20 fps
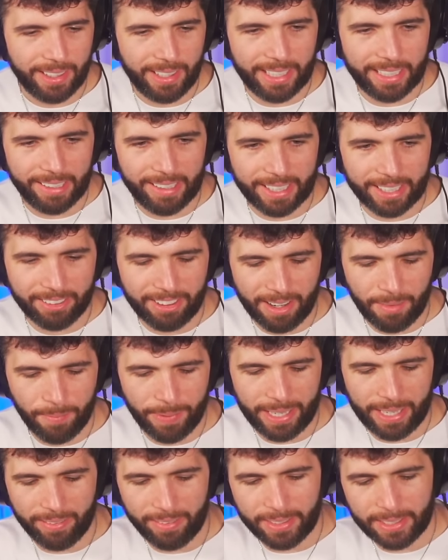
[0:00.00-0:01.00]
I like
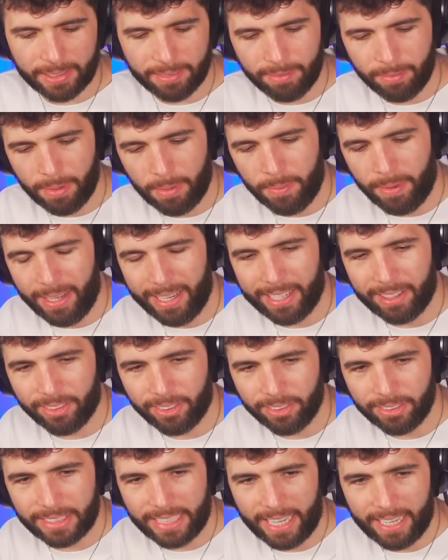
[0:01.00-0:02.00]
grandparents, but mine
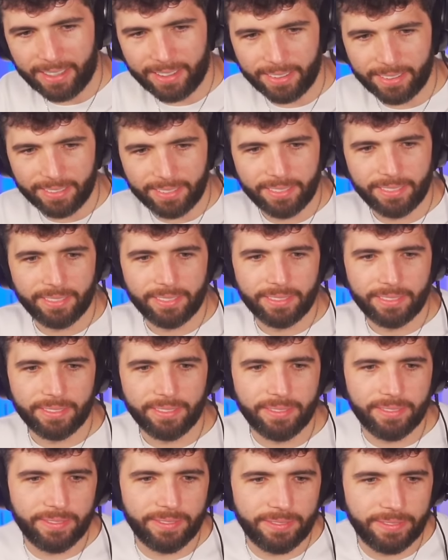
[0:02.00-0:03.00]
are all dead.
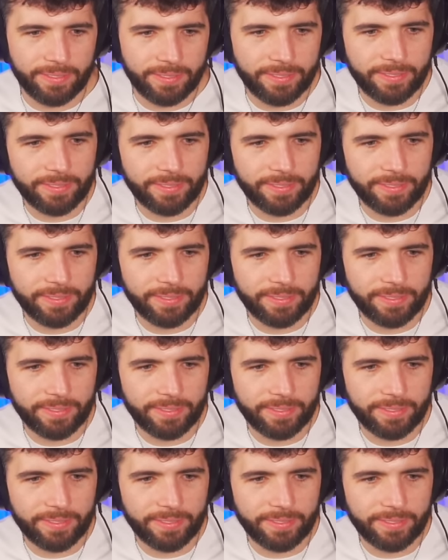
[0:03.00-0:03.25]
But